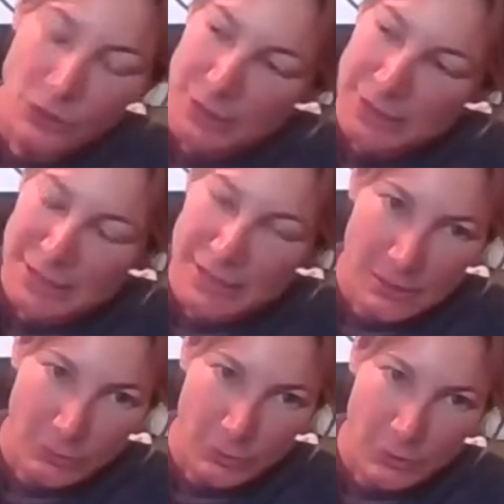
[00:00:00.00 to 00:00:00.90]
You could see
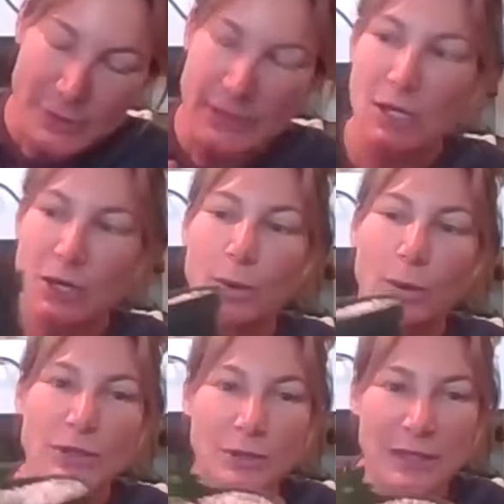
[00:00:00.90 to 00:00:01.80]
some roots,
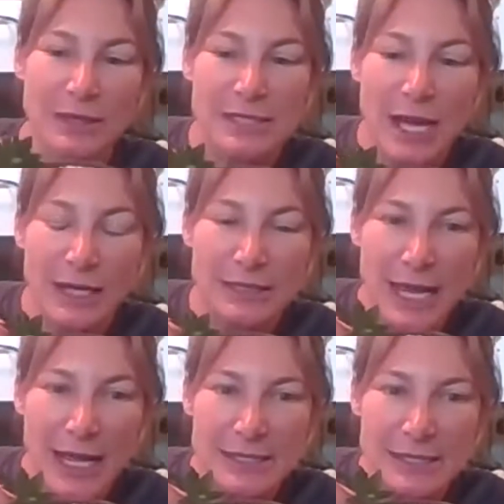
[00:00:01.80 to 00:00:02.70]
or doing the tug
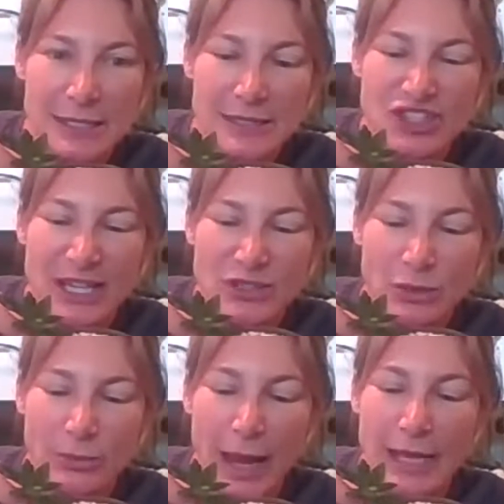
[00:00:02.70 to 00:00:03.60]
test,
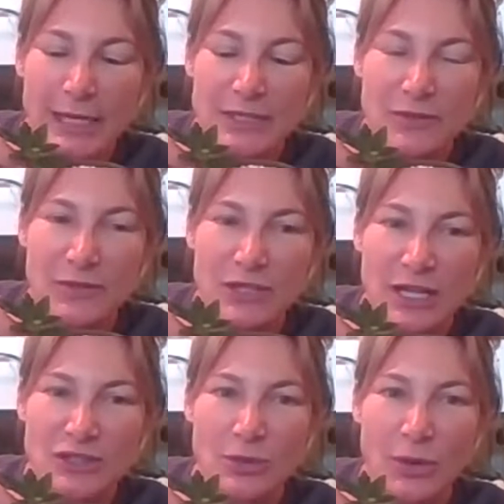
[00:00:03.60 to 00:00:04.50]
gentle, right? Because if you
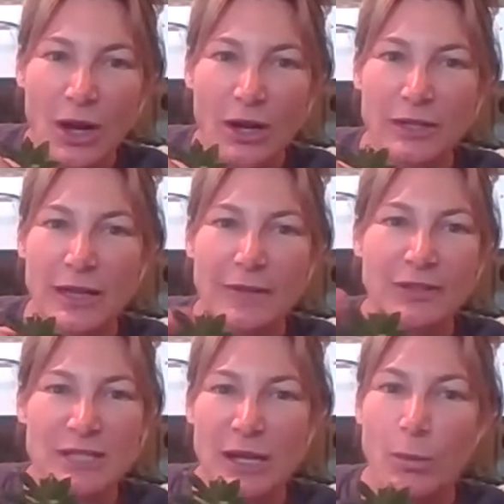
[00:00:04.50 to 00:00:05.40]
tug too hard,
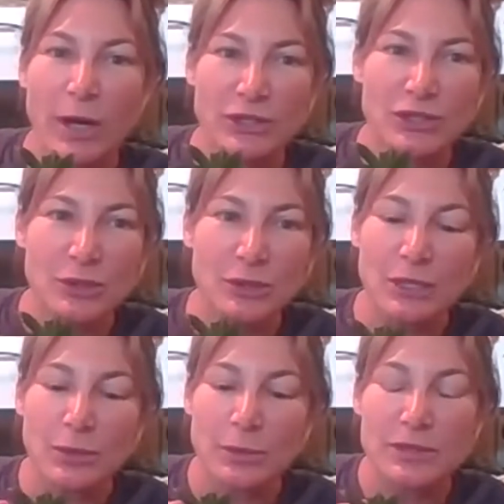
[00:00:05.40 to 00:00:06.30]
there's like 1 or 2
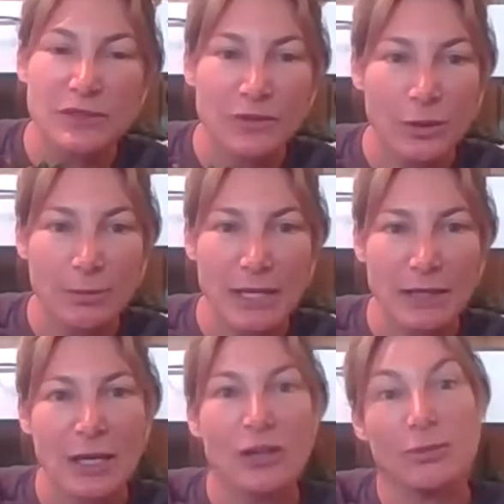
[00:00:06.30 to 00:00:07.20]
little roots forming,
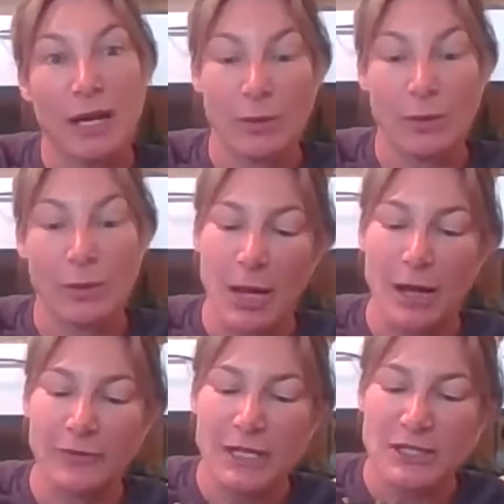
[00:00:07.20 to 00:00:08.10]
you might rip them
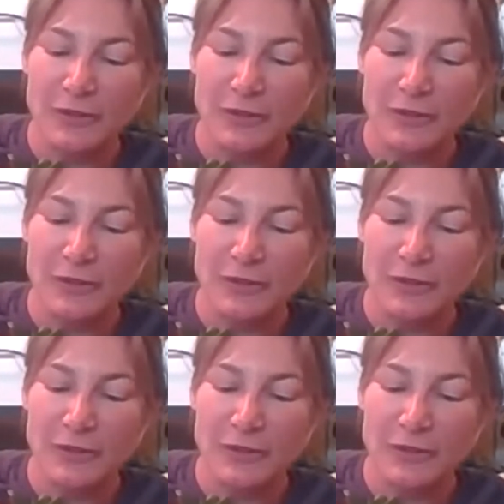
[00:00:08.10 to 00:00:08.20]
off.